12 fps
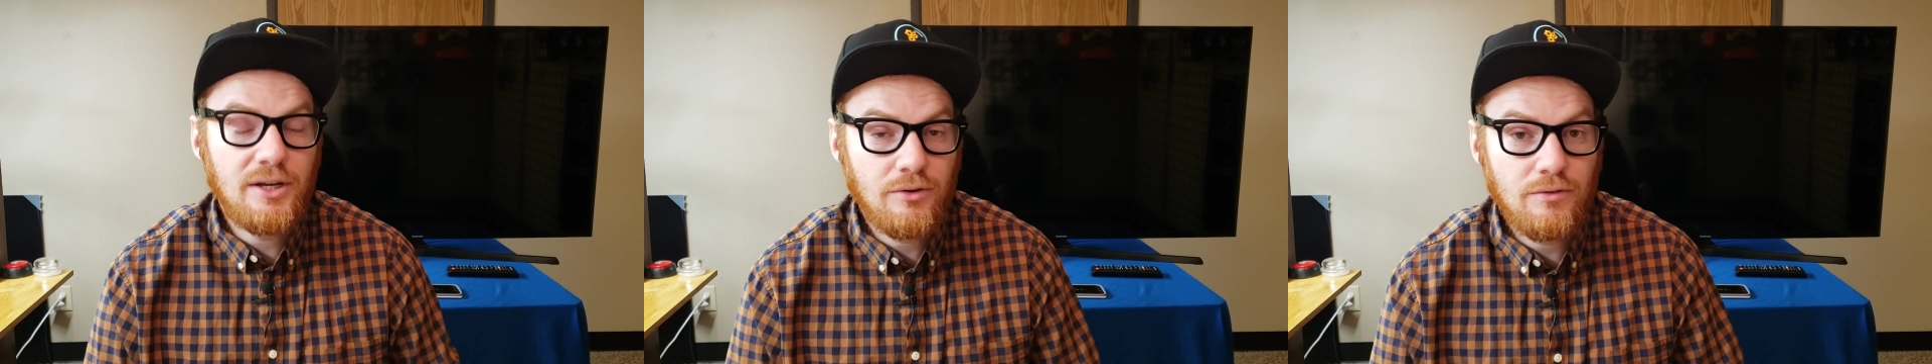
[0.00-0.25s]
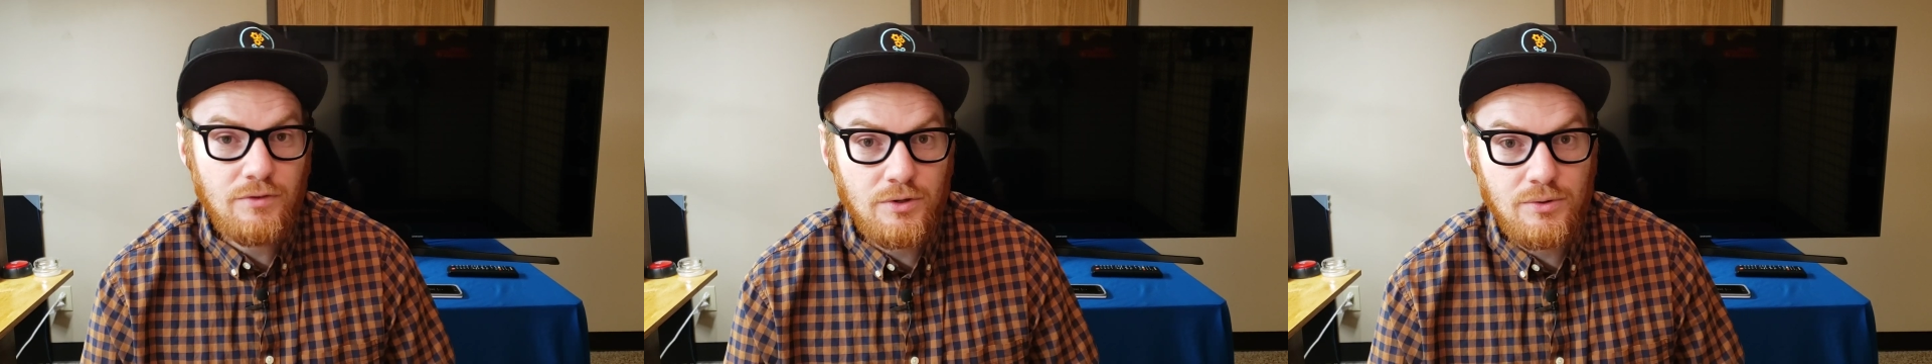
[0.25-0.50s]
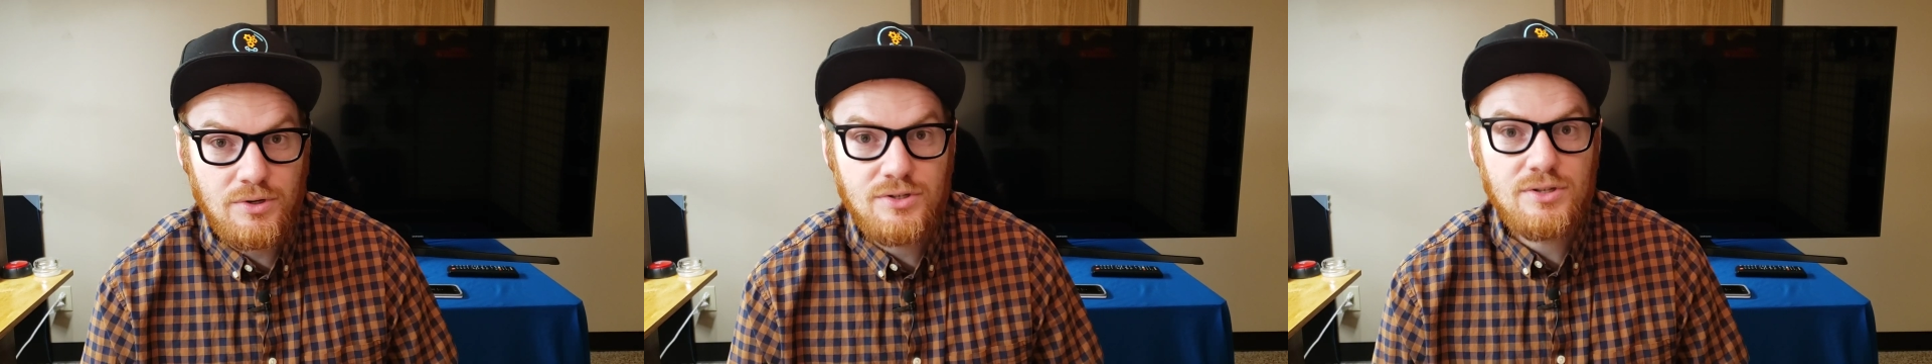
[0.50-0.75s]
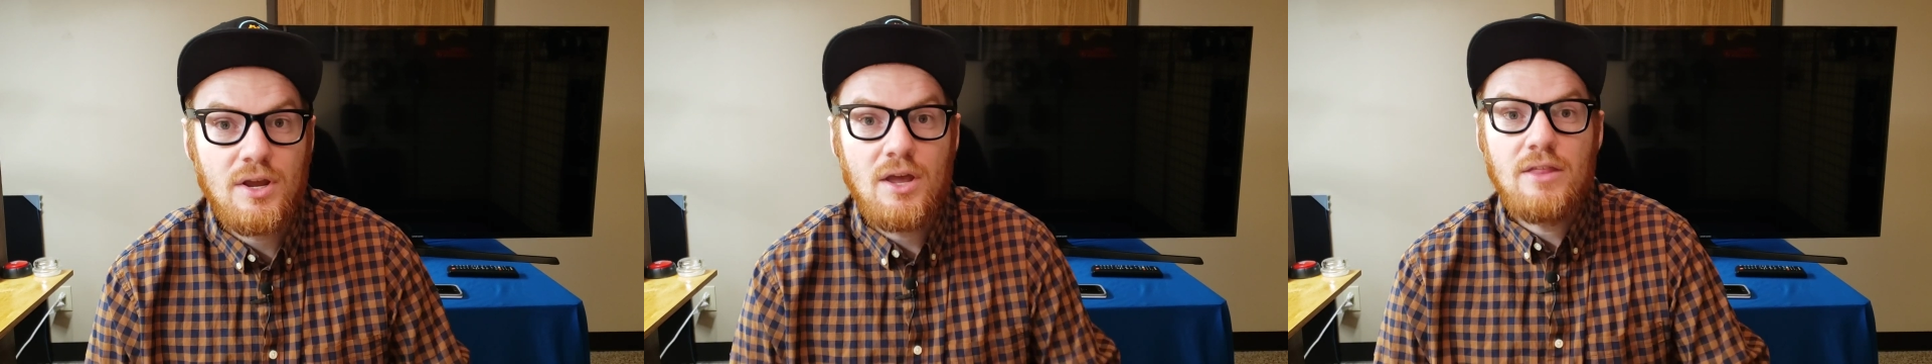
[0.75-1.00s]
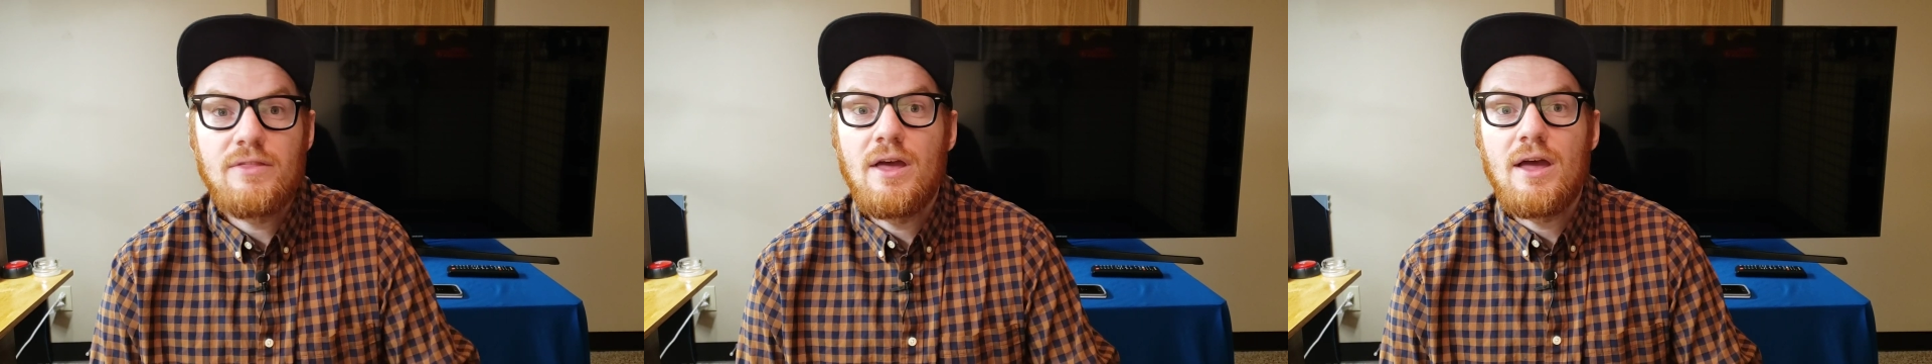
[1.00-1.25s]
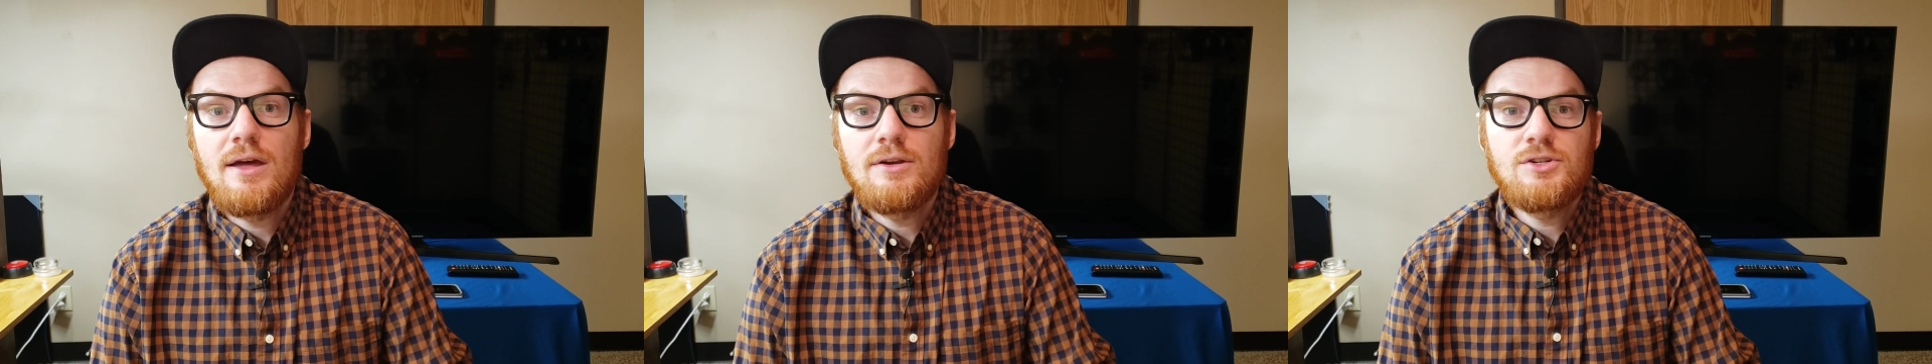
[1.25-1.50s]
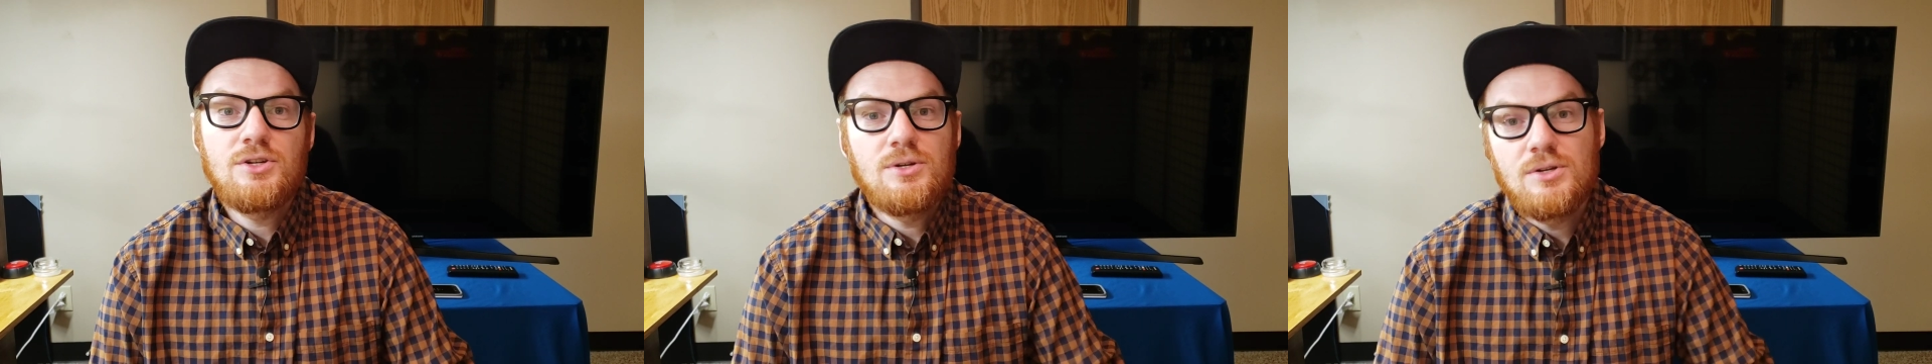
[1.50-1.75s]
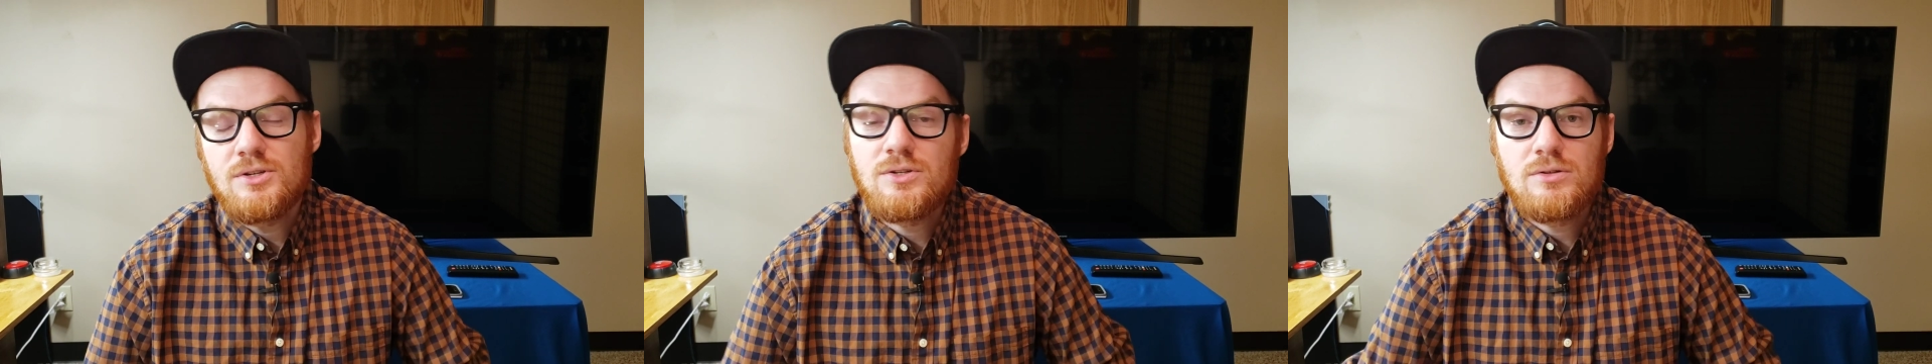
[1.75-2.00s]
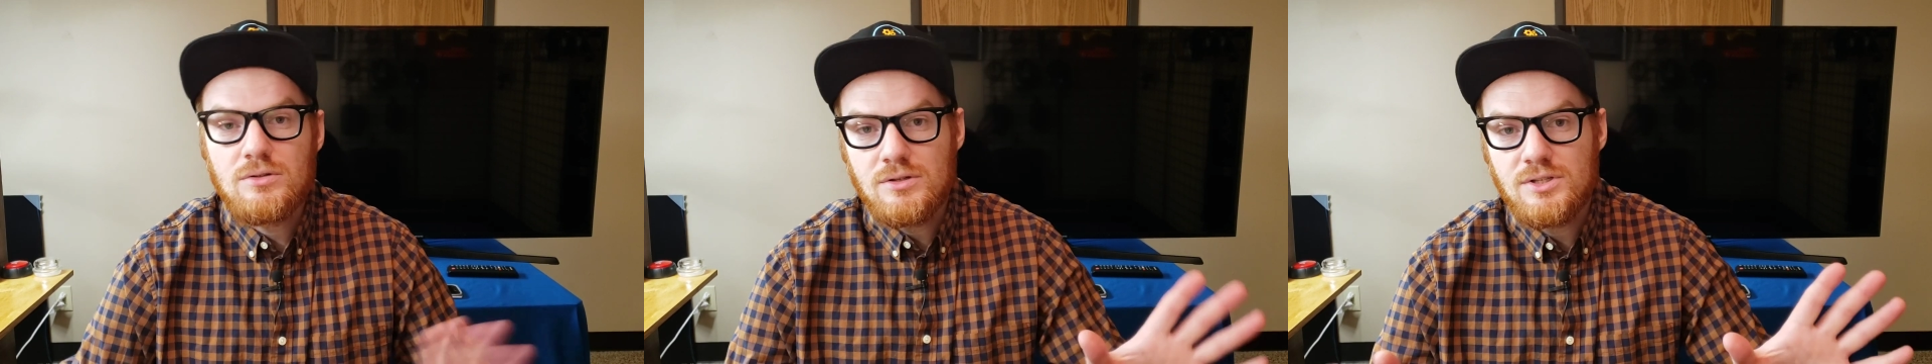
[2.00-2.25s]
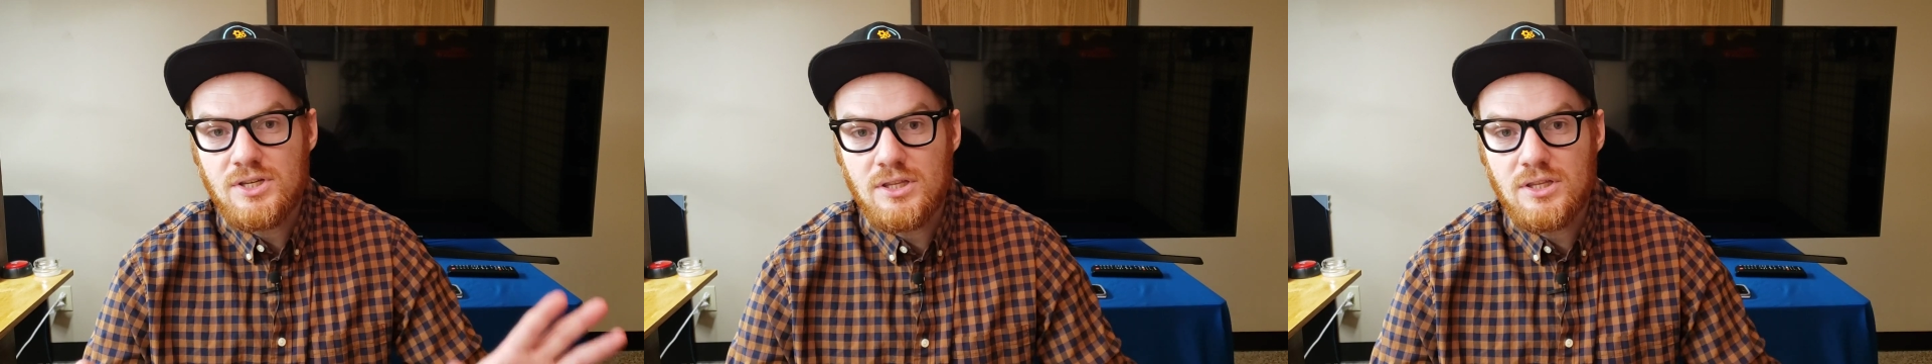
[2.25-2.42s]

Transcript: viewers that just see the